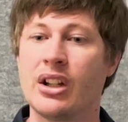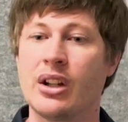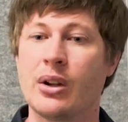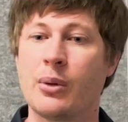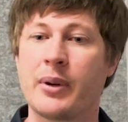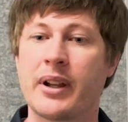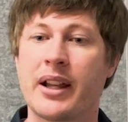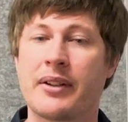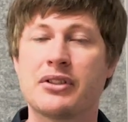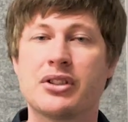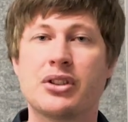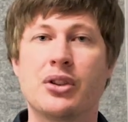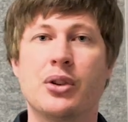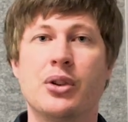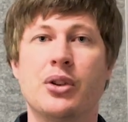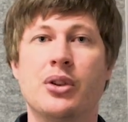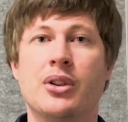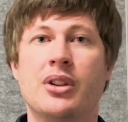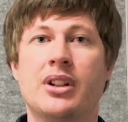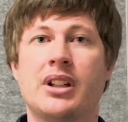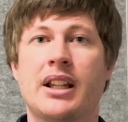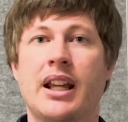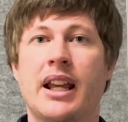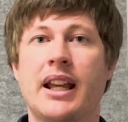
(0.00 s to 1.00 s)
We have
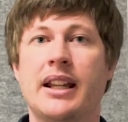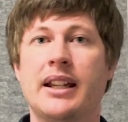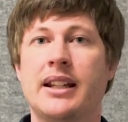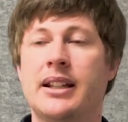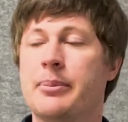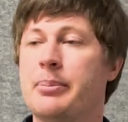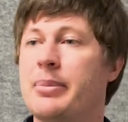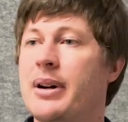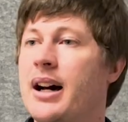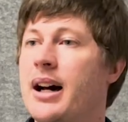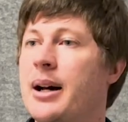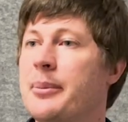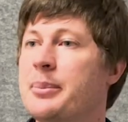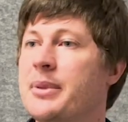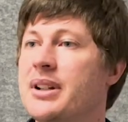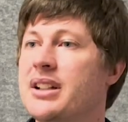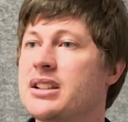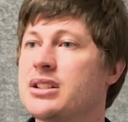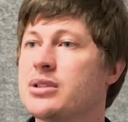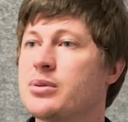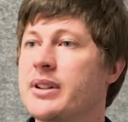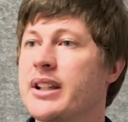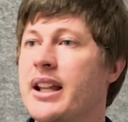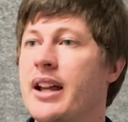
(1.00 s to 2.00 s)
two key
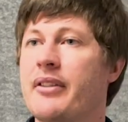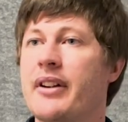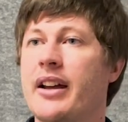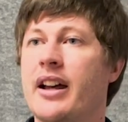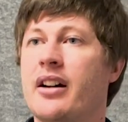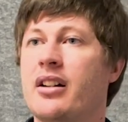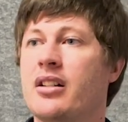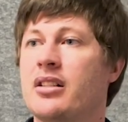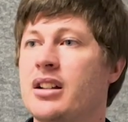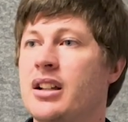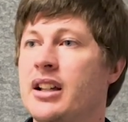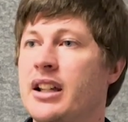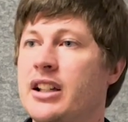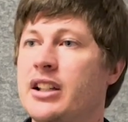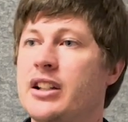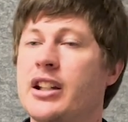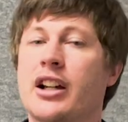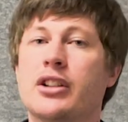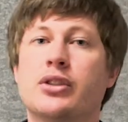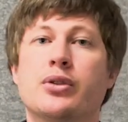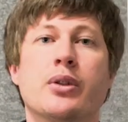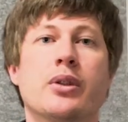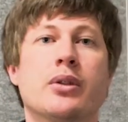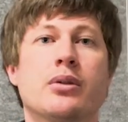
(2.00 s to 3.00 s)
departments. We have our
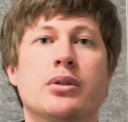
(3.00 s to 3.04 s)
industrial